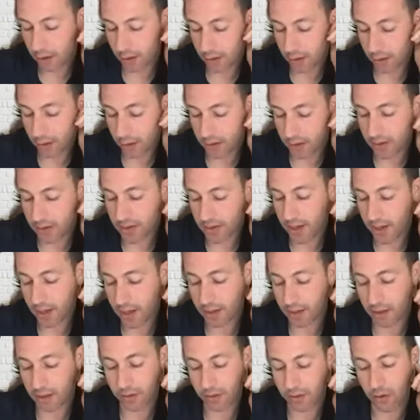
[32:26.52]
this is kind of
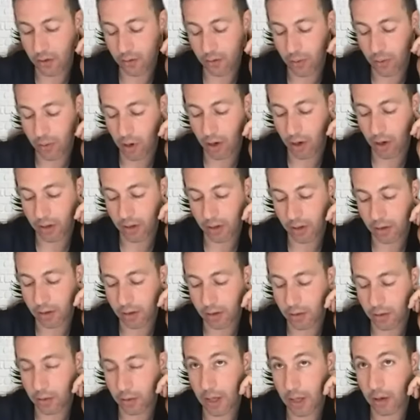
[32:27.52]
like a two part
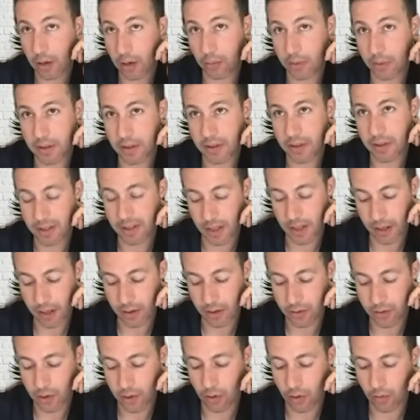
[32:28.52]
that'll be together.
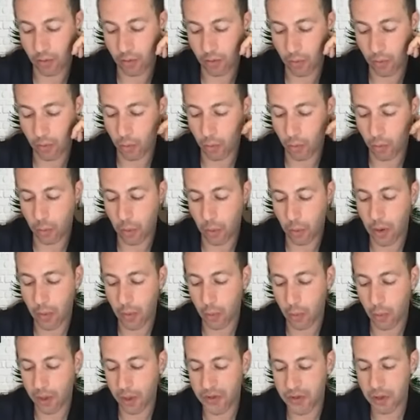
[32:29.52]
So what
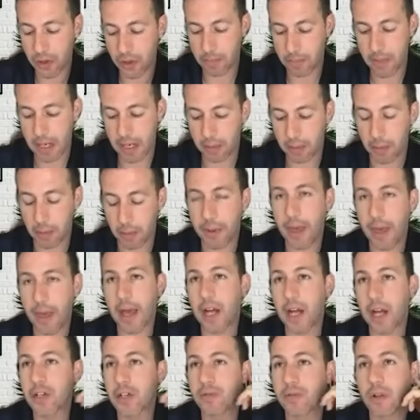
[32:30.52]
what is your minimum
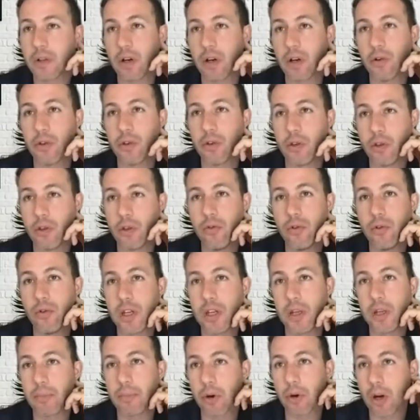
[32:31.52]
cash flow you
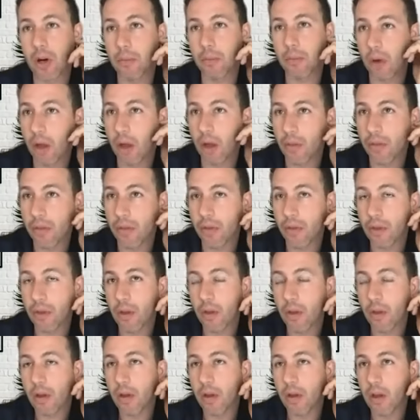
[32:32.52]
need per month
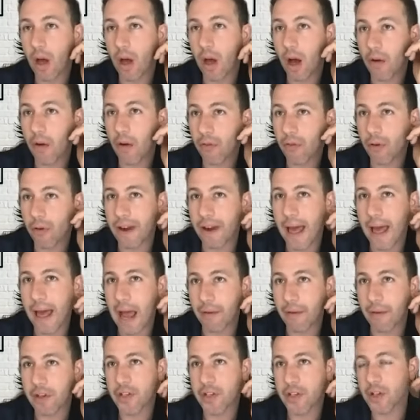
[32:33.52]
uh, for an
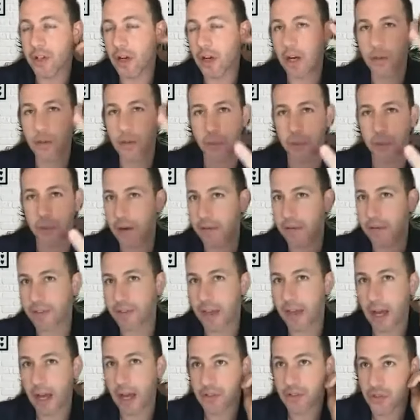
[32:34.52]
average size, whatever
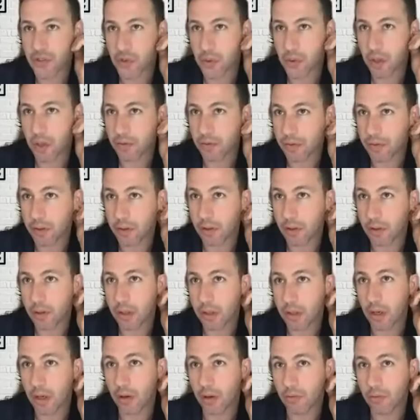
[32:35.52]
thousand square foot,
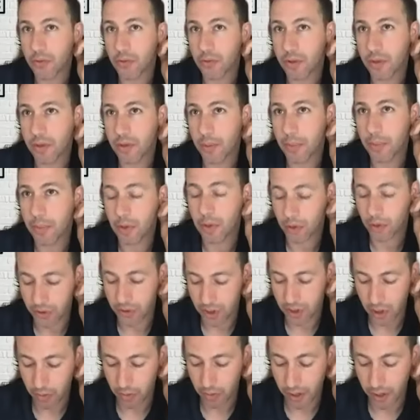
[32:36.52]
you know, typical
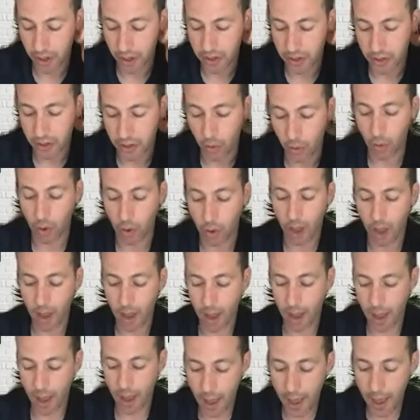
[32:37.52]
situation,
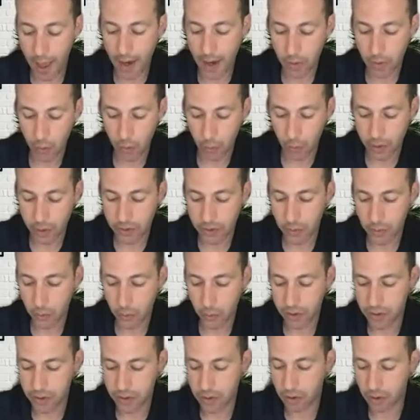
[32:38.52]
and what's
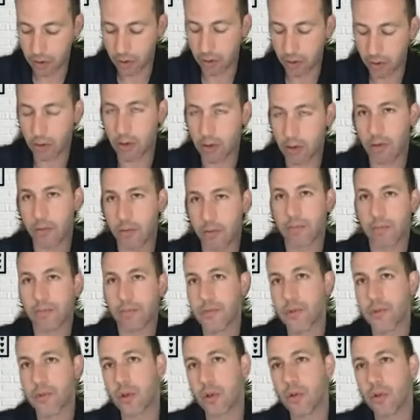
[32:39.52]
what's your your
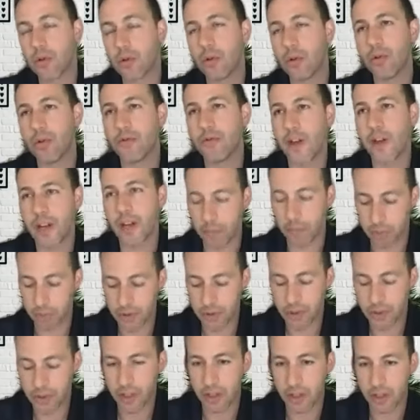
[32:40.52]
so called vetting
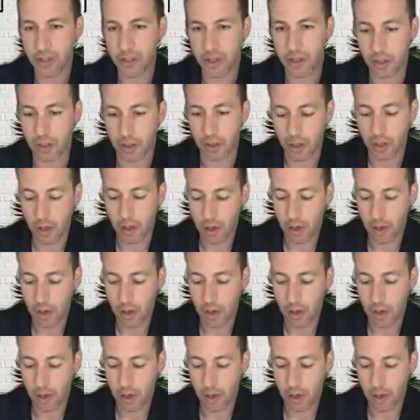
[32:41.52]
procedure